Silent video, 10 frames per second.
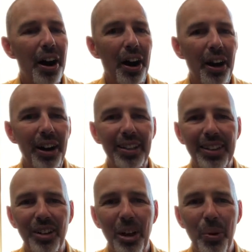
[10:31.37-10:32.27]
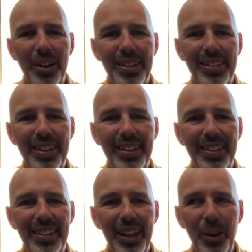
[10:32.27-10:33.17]
All right, that's all I wanted to say
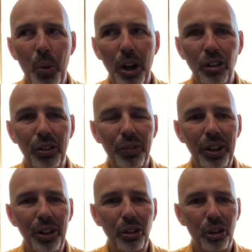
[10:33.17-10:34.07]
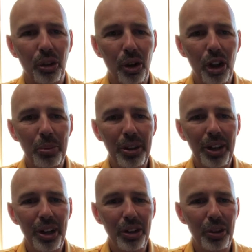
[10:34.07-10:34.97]
today. Watch the videos. They'll all be
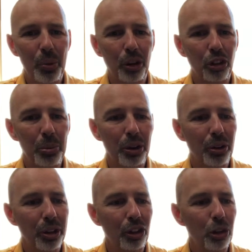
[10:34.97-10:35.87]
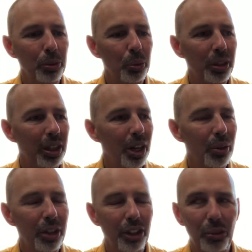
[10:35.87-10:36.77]
there, and you can watch them on your leisure between now
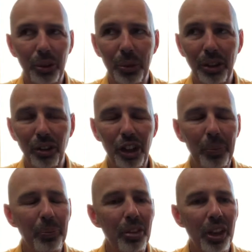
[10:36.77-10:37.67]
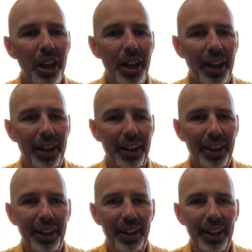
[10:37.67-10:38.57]
and next week, Wednesday.
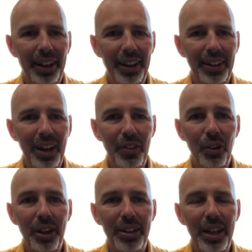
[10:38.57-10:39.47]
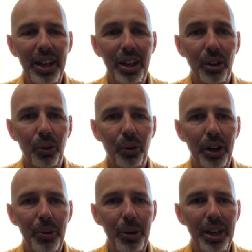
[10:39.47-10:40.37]
And have a great day and a
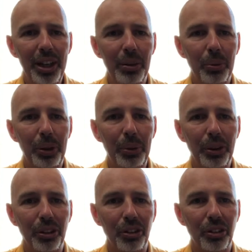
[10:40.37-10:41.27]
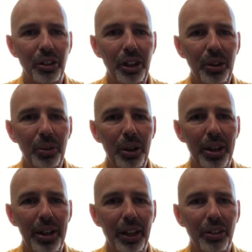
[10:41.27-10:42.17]
great weekend, and we will see you
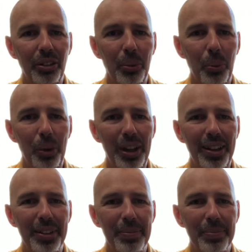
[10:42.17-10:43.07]
next week.